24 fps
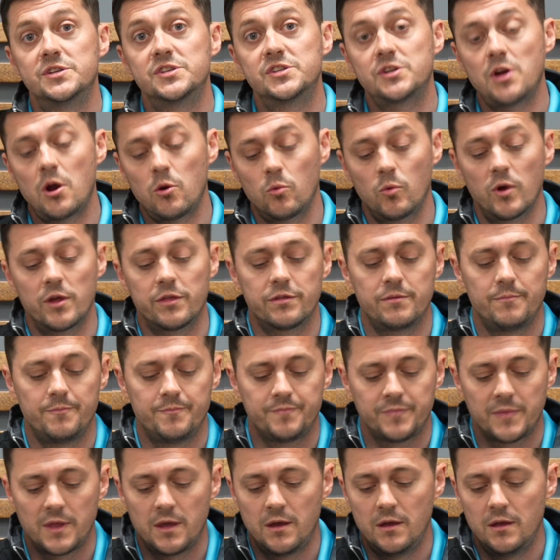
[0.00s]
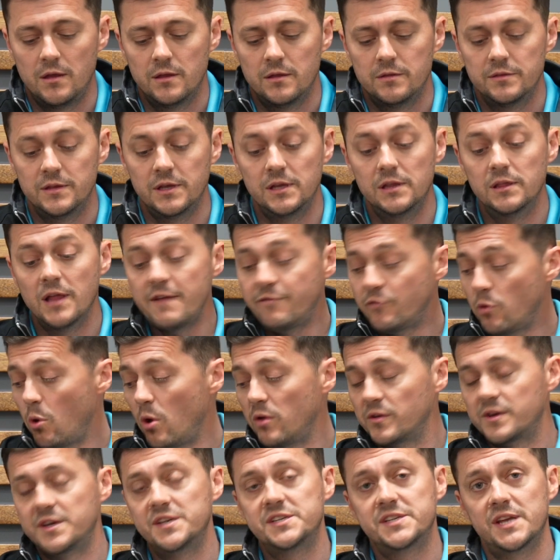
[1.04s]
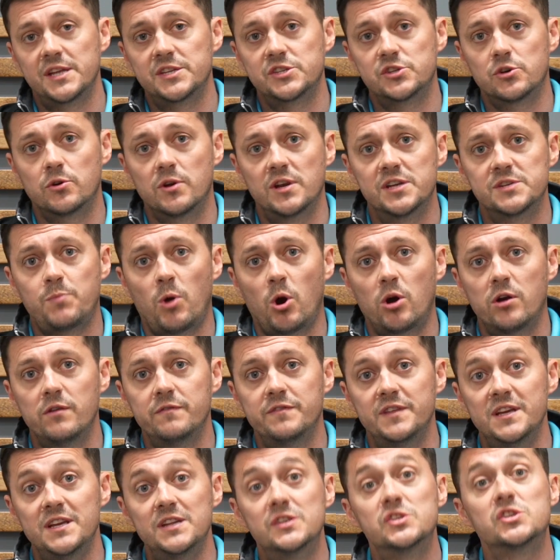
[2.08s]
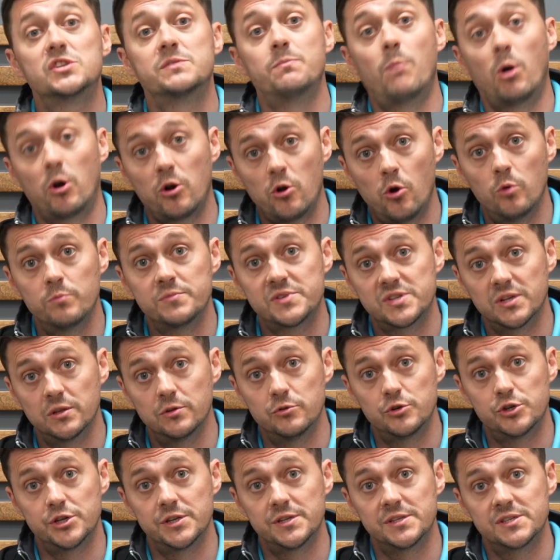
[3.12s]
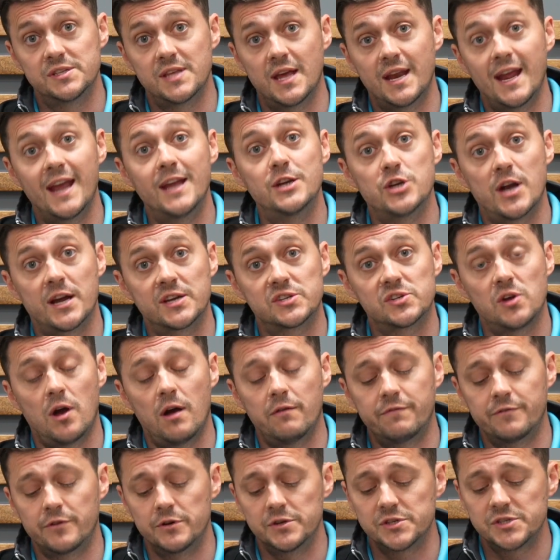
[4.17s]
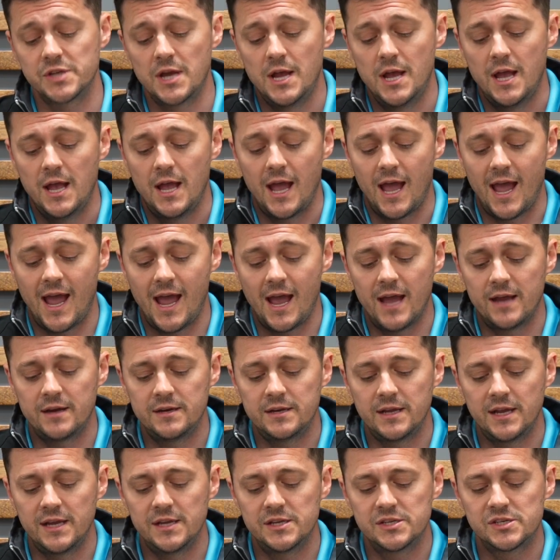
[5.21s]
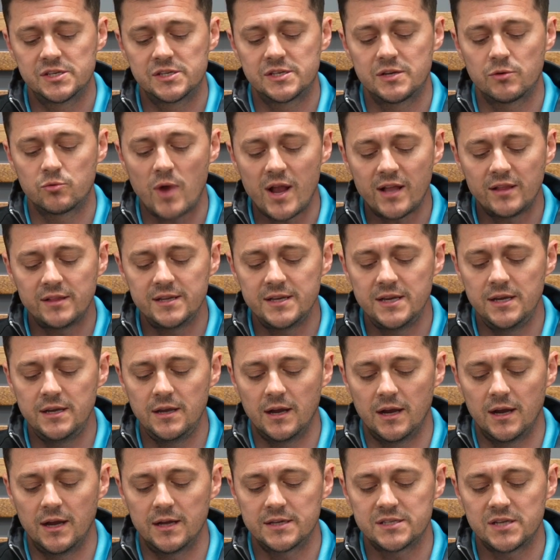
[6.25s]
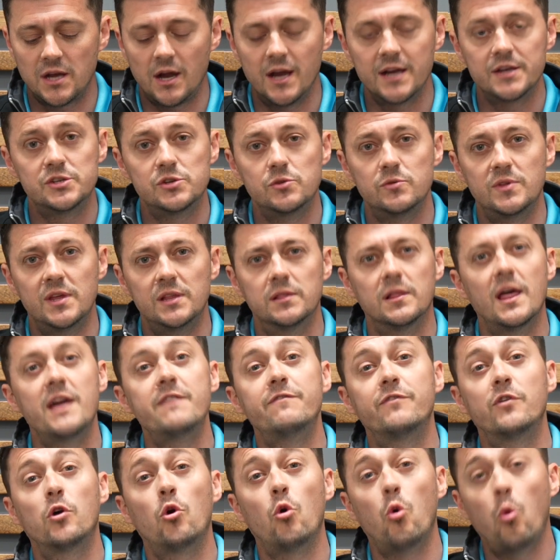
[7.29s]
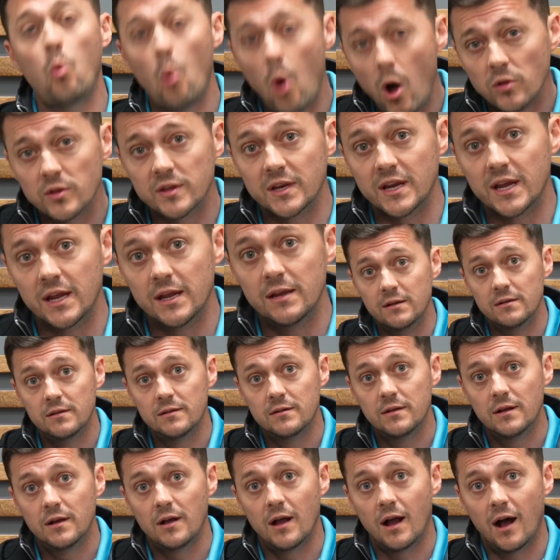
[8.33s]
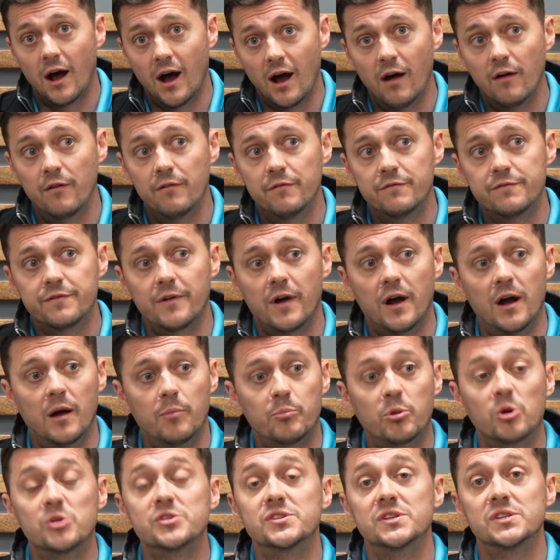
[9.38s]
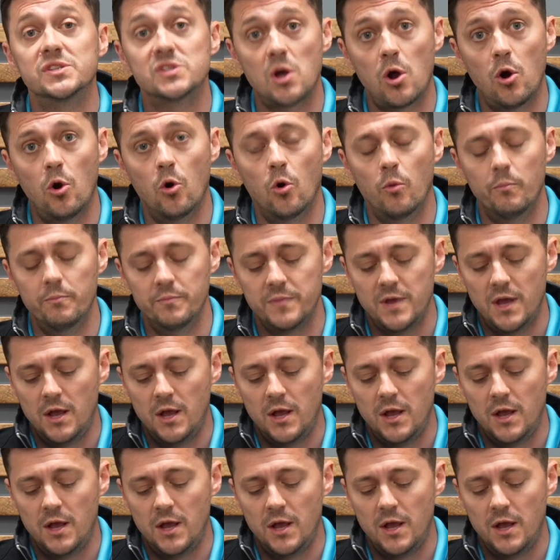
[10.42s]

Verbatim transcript: start with, the Life Quality Sensor is part of the smart home solutions that Ajax offers and is directly tied to the life quality of a person's home.